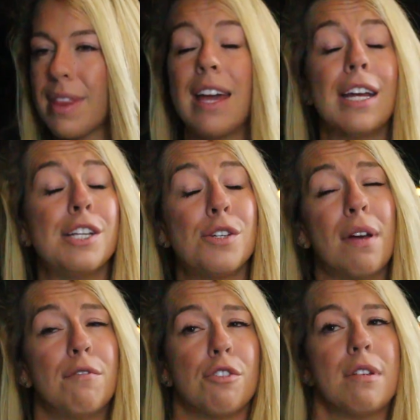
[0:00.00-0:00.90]
And I do
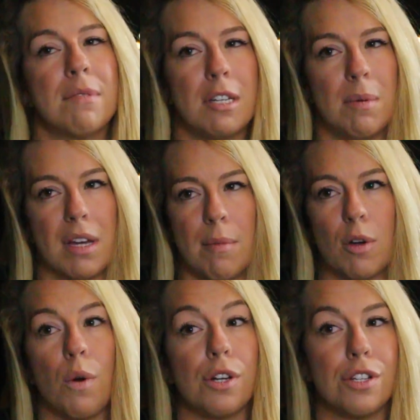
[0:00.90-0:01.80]
have dreams to become a
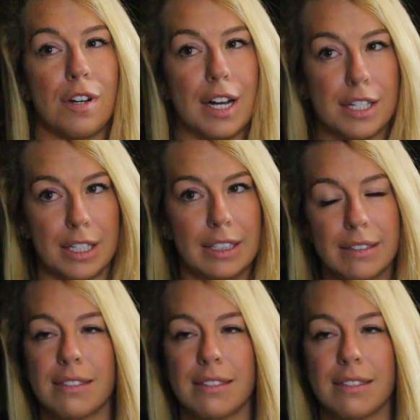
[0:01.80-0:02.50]
course director